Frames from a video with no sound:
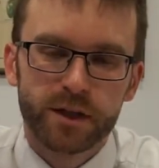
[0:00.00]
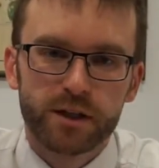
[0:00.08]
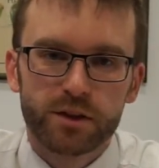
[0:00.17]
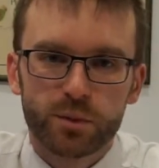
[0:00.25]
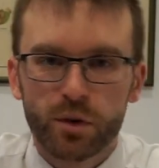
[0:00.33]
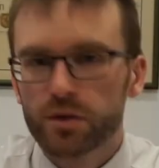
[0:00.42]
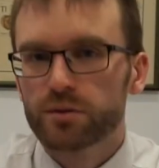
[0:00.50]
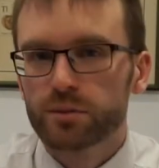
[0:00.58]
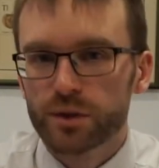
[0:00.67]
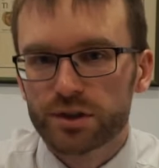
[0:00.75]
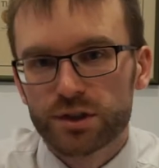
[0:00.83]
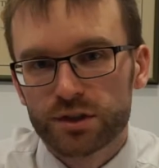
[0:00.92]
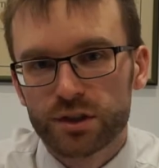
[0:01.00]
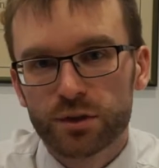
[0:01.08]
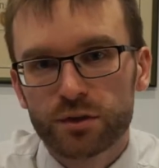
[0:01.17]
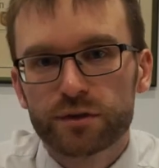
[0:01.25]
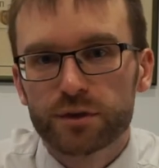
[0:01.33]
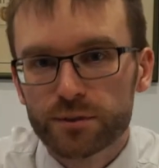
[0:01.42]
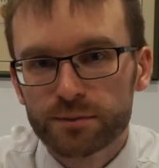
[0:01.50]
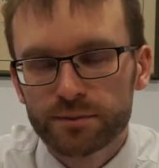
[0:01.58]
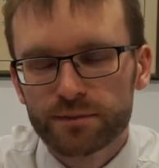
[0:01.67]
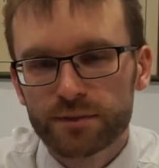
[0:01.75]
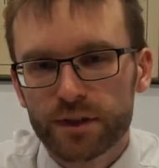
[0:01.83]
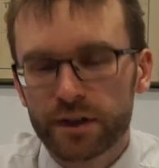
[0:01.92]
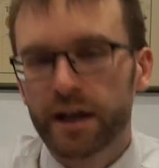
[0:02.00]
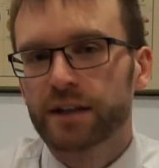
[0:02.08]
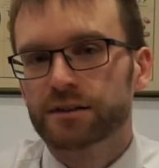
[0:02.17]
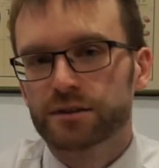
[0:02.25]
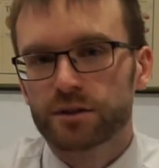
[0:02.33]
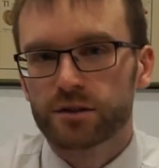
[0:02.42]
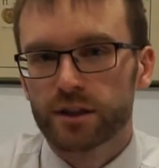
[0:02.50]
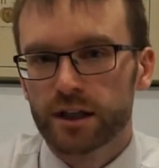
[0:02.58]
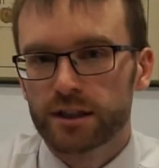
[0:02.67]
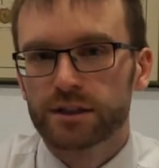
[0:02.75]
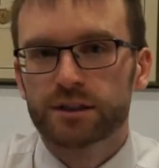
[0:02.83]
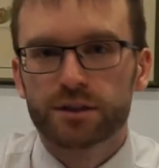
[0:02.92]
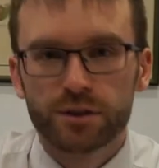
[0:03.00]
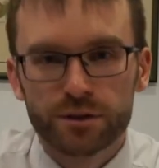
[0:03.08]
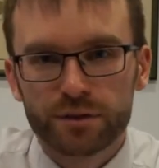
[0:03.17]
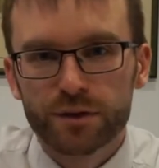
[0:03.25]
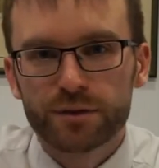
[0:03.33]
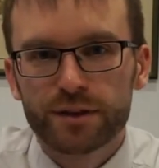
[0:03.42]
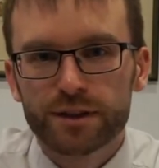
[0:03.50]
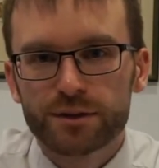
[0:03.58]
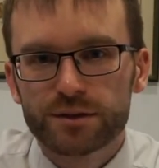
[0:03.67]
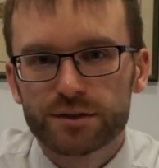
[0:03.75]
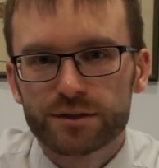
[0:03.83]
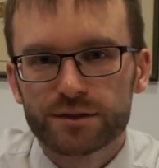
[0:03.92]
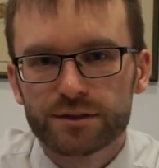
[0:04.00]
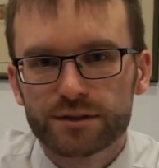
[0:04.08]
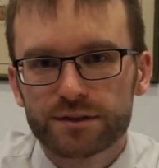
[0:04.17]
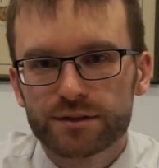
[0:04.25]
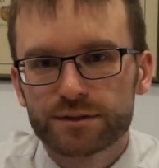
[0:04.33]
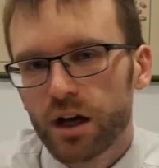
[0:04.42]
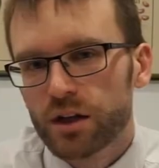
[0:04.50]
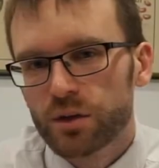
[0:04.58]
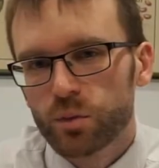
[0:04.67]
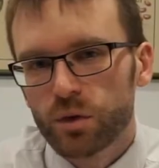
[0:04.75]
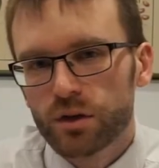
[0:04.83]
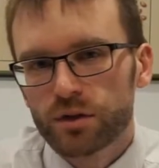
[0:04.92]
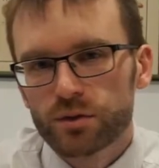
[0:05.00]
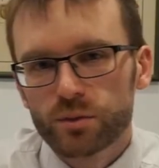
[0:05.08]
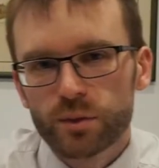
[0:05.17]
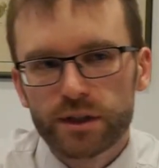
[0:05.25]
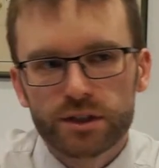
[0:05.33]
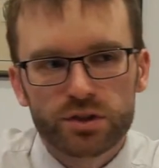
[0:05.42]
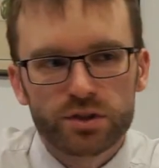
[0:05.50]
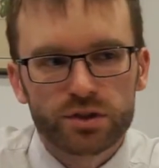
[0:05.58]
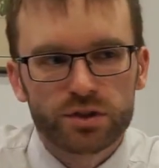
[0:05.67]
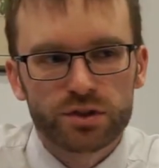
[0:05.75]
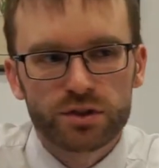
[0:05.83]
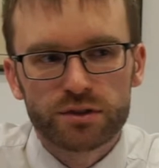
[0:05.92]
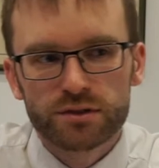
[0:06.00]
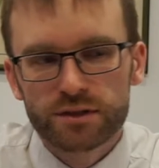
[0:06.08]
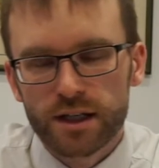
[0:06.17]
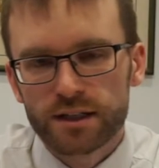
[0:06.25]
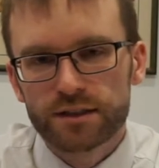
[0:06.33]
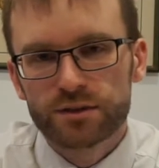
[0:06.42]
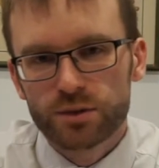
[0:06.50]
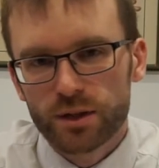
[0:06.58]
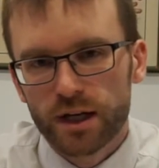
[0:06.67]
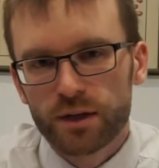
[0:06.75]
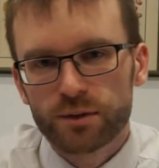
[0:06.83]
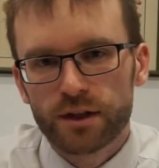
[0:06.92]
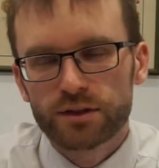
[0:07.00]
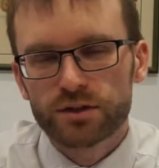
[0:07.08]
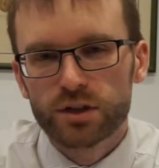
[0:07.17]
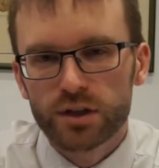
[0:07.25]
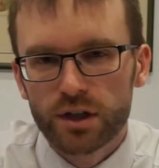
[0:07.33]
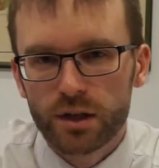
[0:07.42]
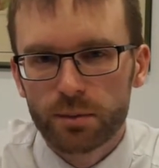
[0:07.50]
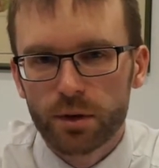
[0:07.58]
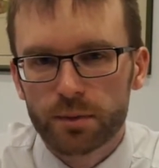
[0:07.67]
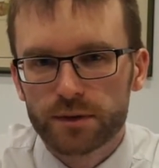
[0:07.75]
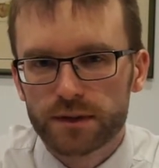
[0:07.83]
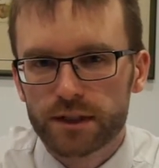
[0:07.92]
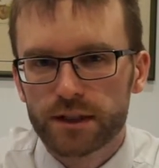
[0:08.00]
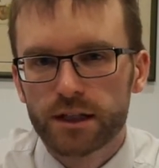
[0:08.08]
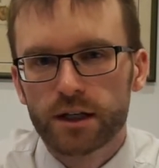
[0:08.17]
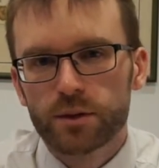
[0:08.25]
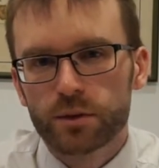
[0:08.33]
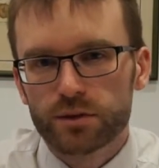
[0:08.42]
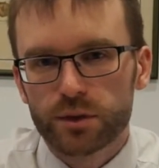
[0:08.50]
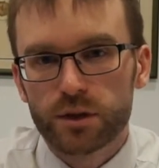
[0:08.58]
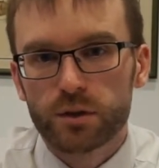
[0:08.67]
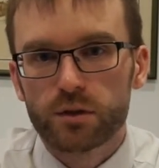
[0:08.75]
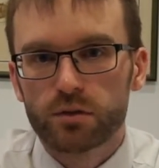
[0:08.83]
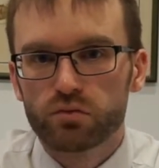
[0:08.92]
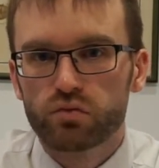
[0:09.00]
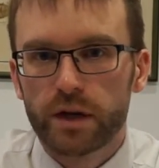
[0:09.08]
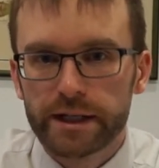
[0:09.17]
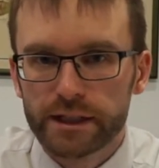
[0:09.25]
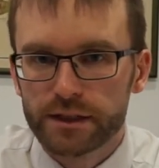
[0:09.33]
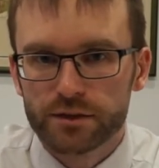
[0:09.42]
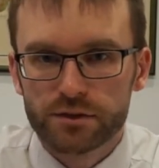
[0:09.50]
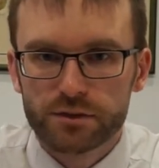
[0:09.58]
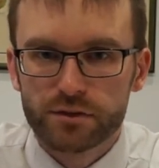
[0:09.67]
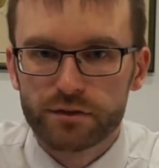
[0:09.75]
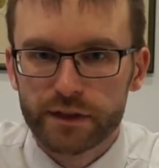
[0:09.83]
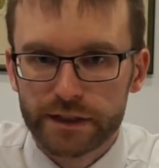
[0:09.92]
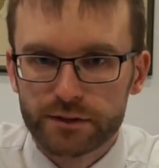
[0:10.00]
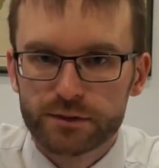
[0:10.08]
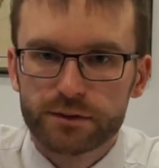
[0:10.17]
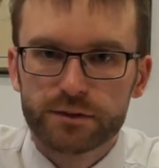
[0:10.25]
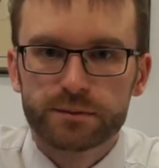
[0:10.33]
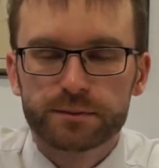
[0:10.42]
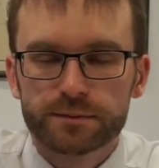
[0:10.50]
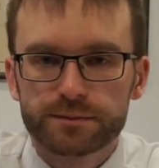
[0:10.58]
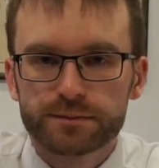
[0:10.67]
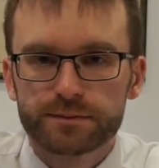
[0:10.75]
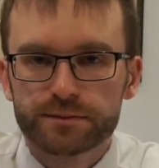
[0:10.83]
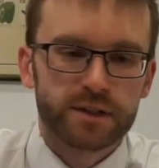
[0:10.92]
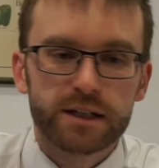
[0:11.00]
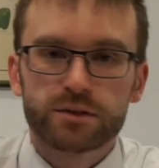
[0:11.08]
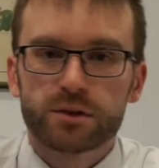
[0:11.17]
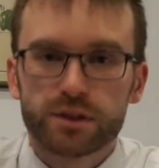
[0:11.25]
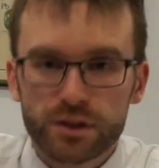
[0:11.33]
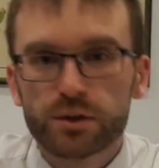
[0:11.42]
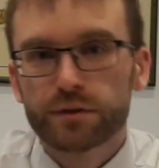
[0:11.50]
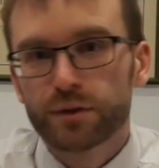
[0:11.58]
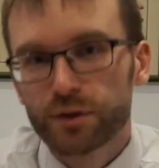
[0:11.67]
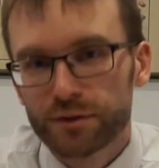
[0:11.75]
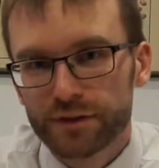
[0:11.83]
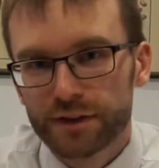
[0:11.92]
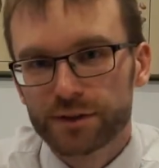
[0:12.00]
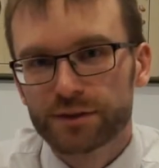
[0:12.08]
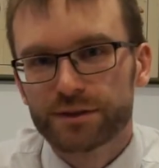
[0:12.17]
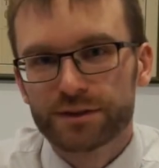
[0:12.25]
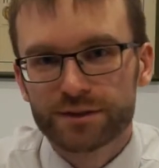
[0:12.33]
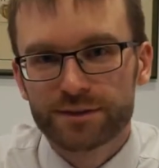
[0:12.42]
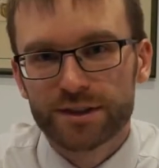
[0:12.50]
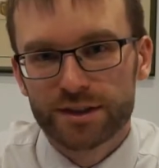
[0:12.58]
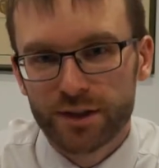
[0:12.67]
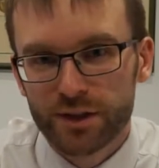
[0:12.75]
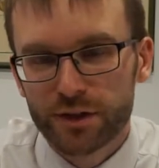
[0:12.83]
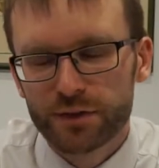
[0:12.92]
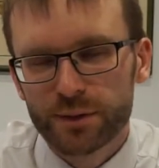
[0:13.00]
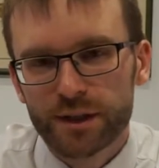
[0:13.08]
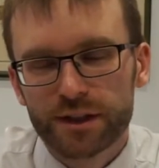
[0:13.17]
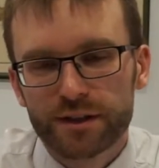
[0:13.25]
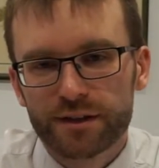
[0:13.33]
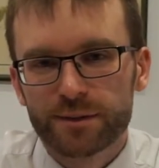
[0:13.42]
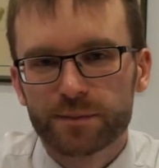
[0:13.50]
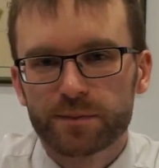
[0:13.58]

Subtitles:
The one which is uniform, and hence called a uniform field, and the one which takes into account that circular property which we call a radial field. So let's look at uniform fields to start off with.